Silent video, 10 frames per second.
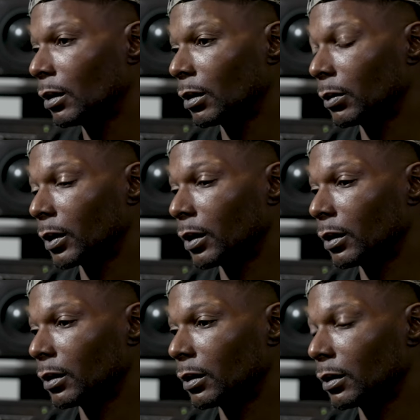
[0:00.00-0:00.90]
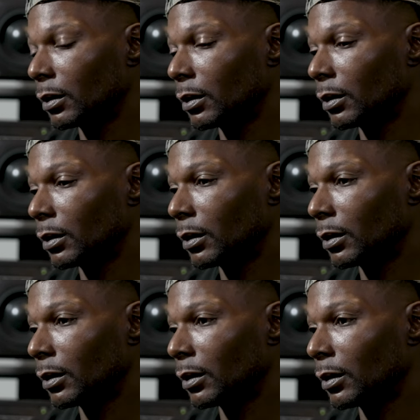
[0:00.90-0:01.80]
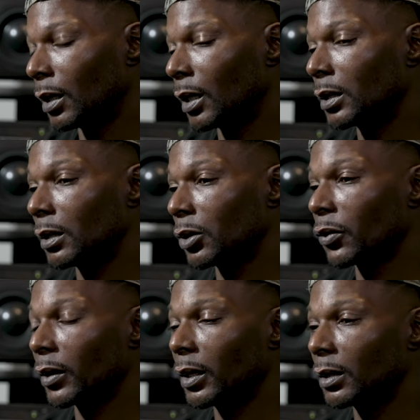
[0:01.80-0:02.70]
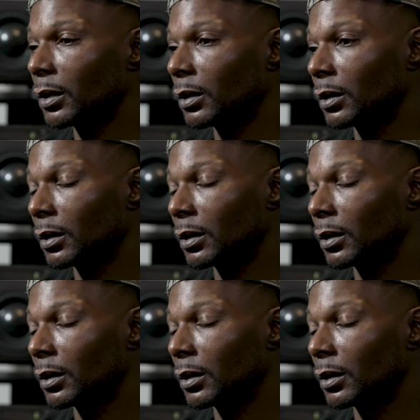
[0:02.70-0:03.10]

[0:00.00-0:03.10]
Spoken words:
But that shit is crazy.